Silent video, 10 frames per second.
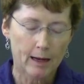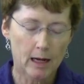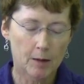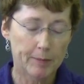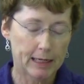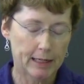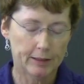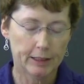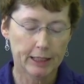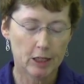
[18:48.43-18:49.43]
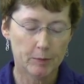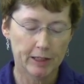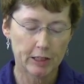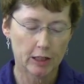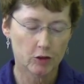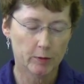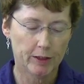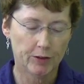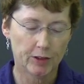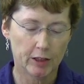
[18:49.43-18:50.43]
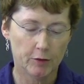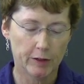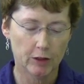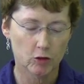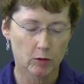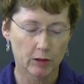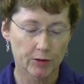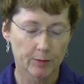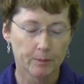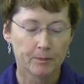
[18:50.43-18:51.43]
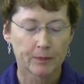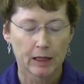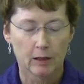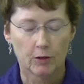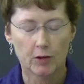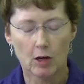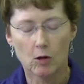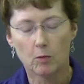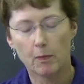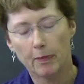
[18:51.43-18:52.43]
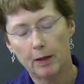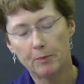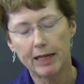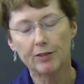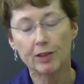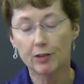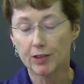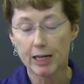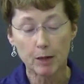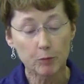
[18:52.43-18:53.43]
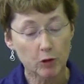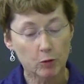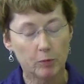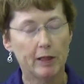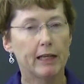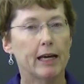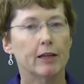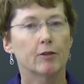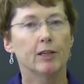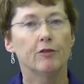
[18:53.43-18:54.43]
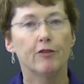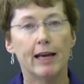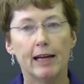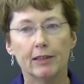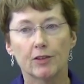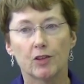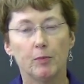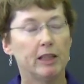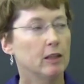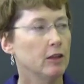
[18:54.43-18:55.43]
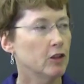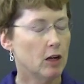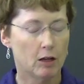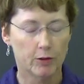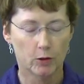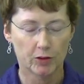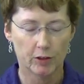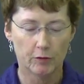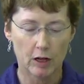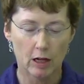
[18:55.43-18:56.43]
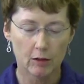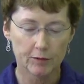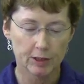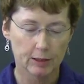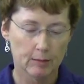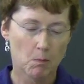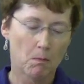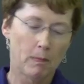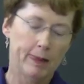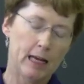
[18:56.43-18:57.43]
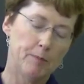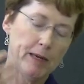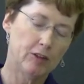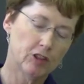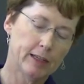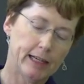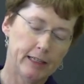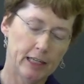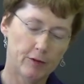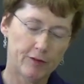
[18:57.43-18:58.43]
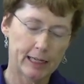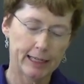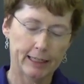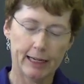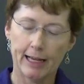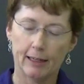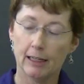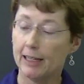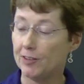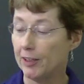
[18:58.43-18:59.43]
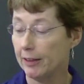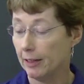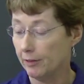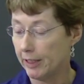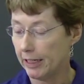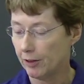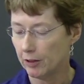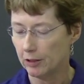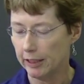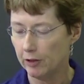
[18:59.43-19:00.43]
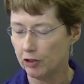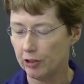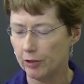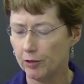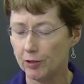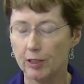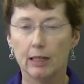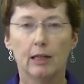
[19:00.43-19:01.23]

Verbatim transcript: Um, and I did keep in touch with these individuals. So basic steps would be gathering facts, speaking to all those involved. I mentioned identifying and analyzing the ethical issues.